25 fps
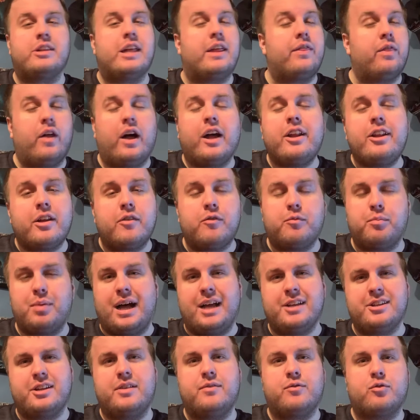and lots of
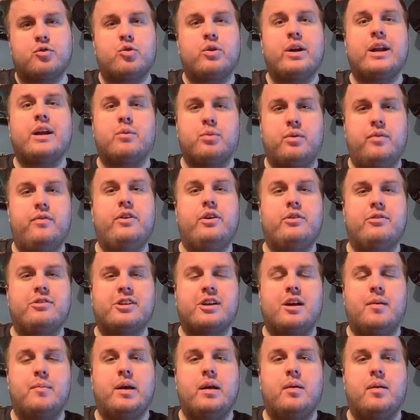positive critic reviews
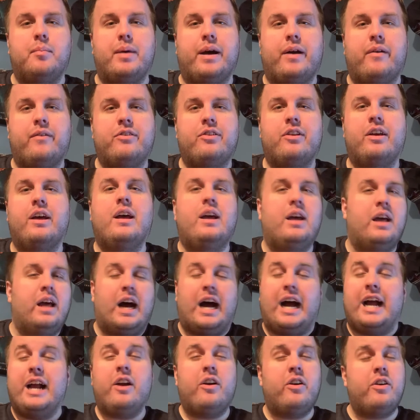coming about.
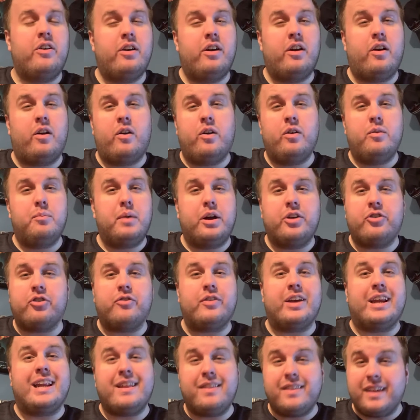I hadn't heard much of
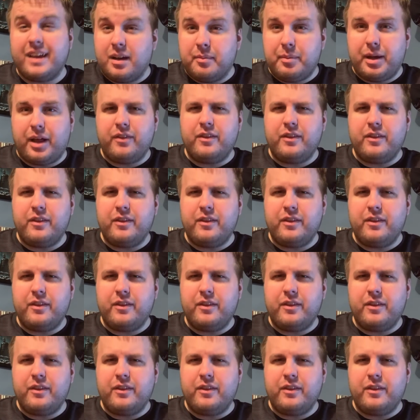anything about